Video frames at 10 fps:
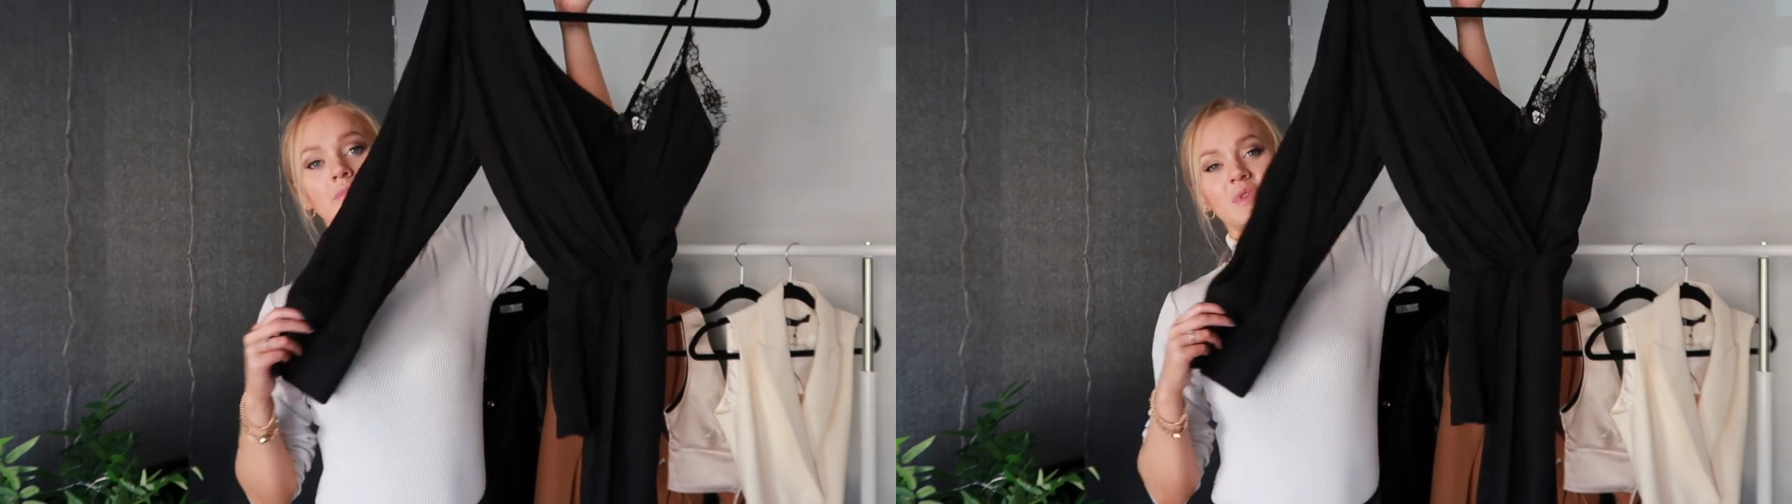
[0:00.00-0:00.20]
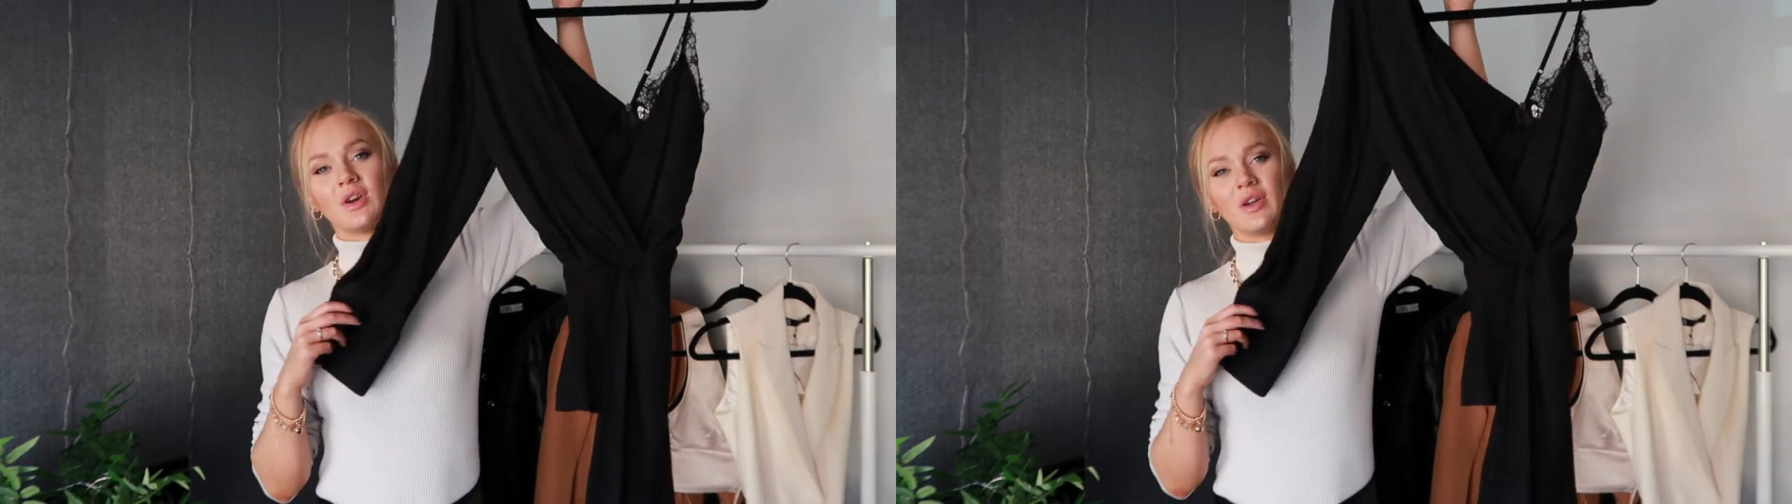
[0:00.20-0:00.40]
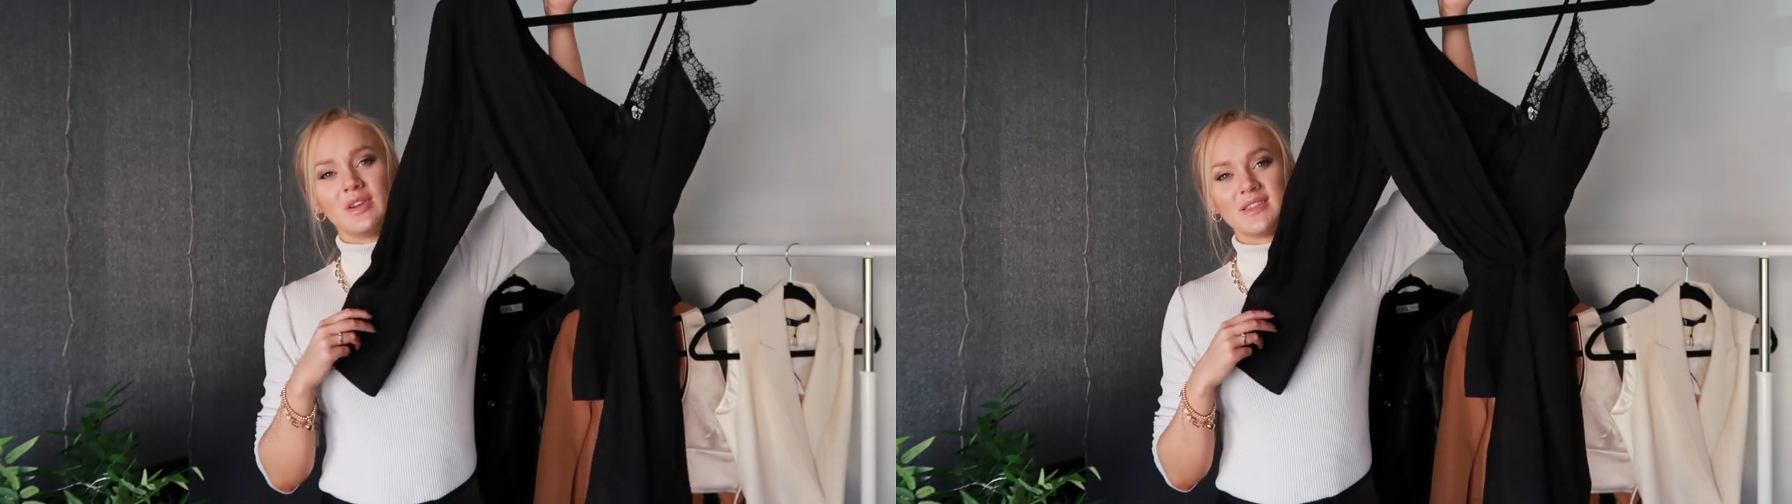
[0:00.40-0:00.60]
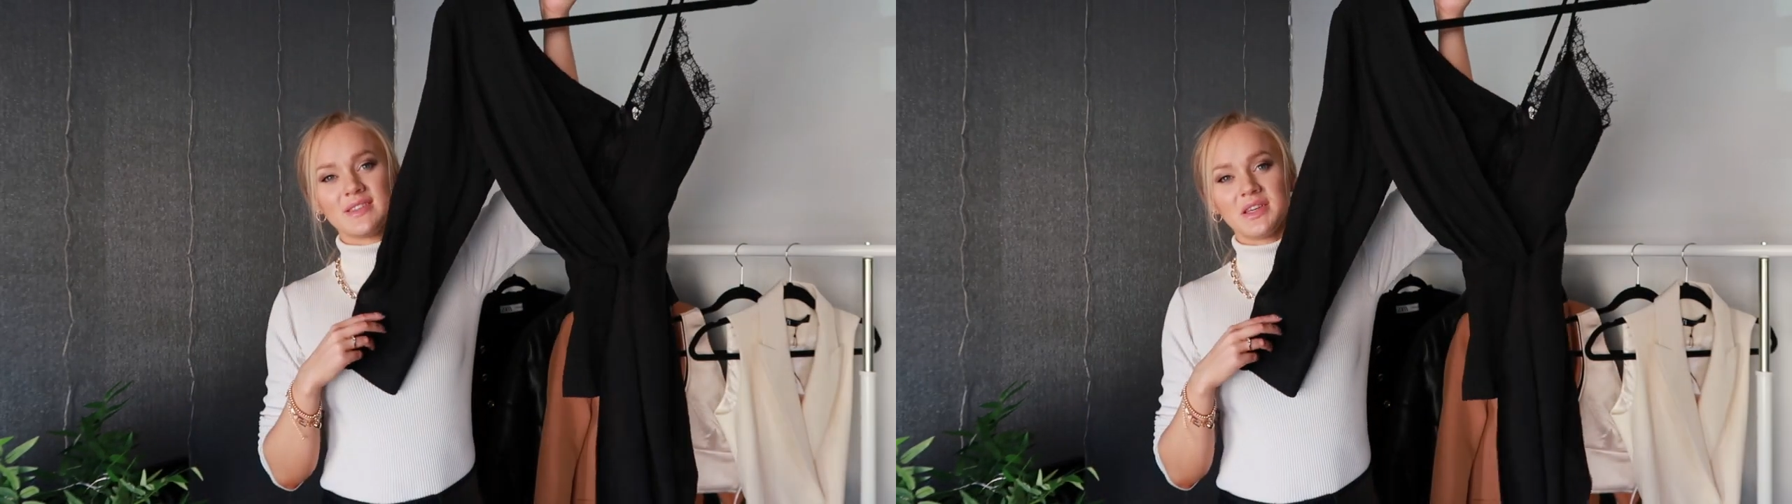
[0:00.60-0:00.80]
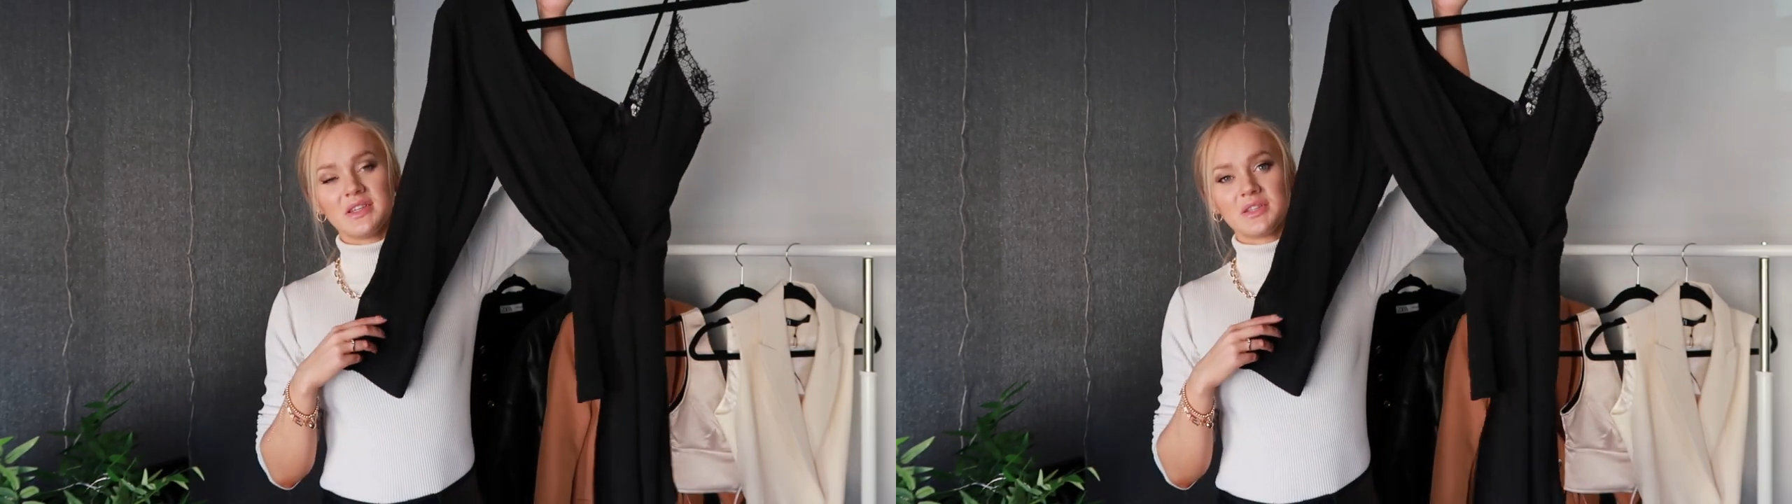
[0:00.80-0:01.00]
You can't really
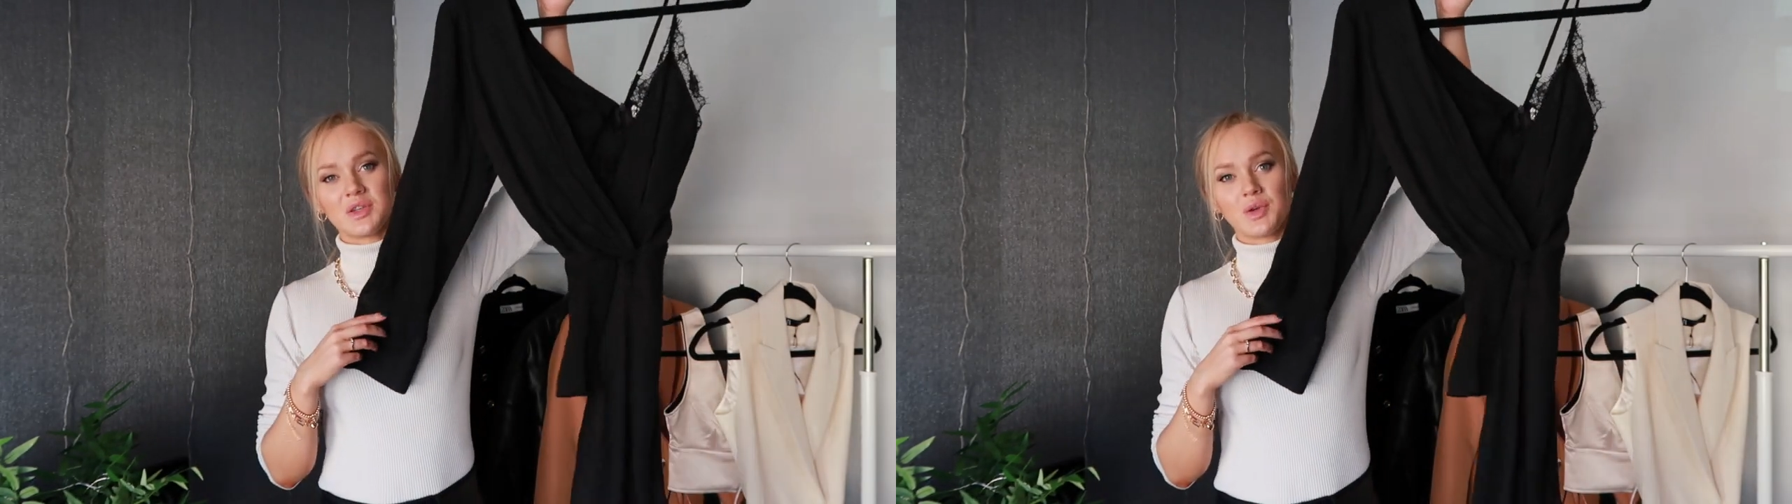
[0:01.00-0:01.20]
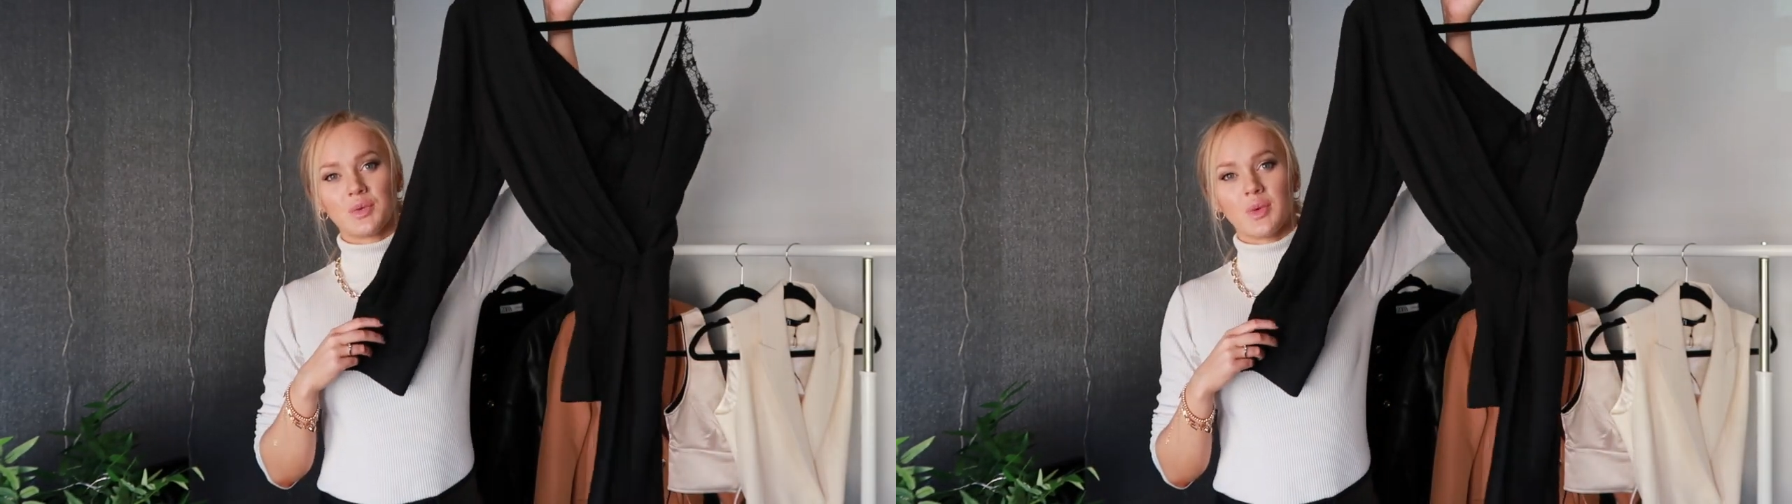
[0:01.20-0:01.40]
see it too